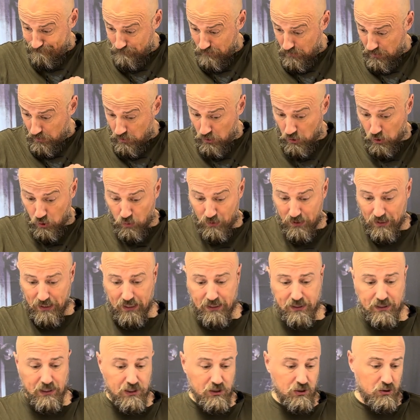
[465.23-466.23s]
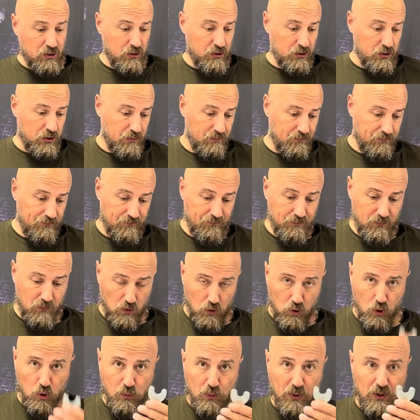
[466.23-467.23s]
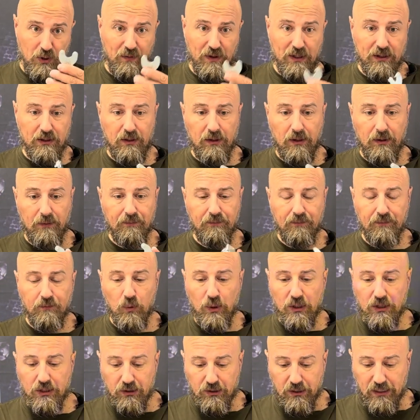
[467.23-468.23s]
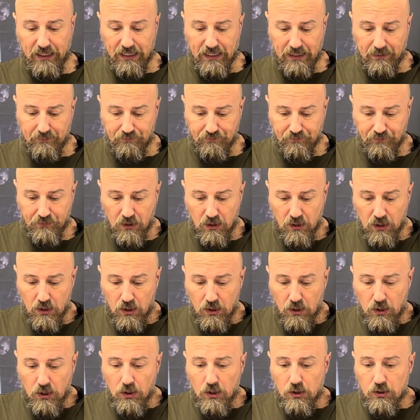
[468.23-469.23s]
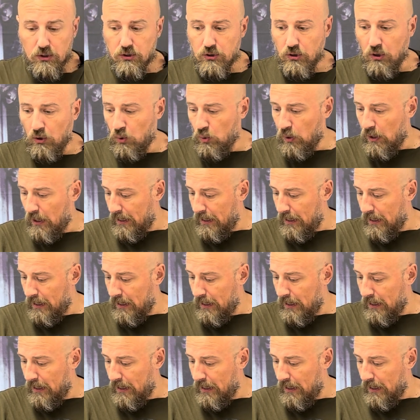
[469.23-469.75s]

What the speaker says: no, it doesn't open with the key. So